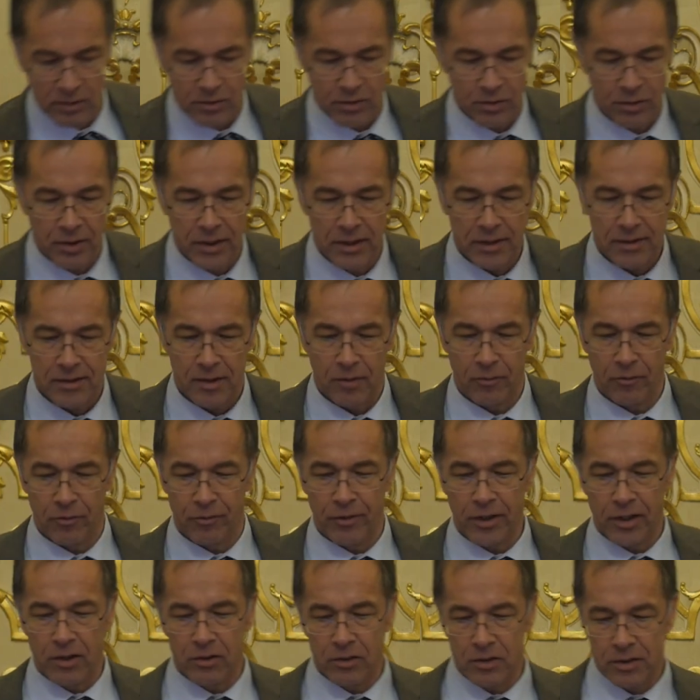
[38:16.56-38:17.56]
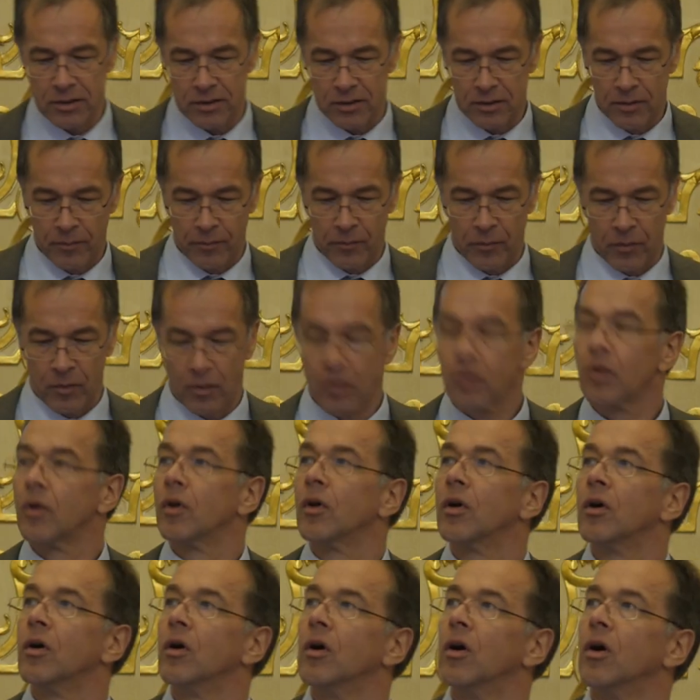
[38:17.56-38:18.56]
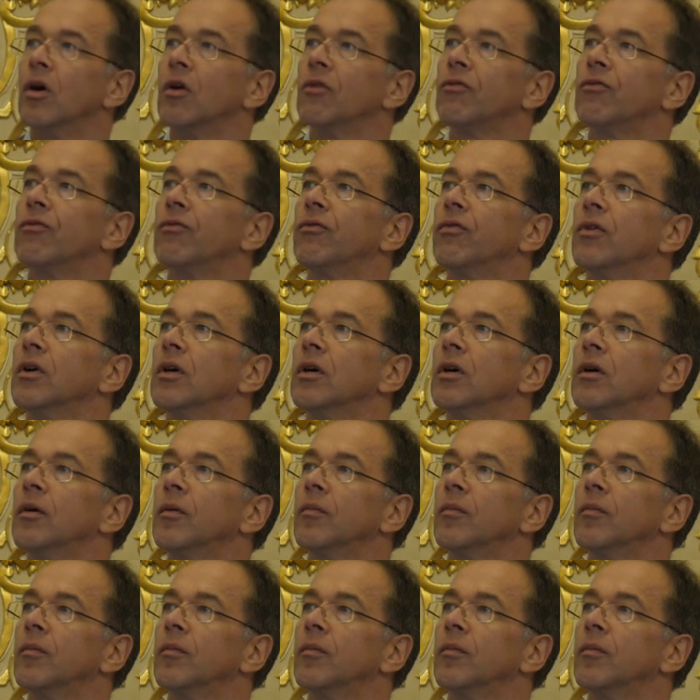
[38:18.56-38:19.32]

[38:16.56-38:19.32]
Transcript: So here are some figures of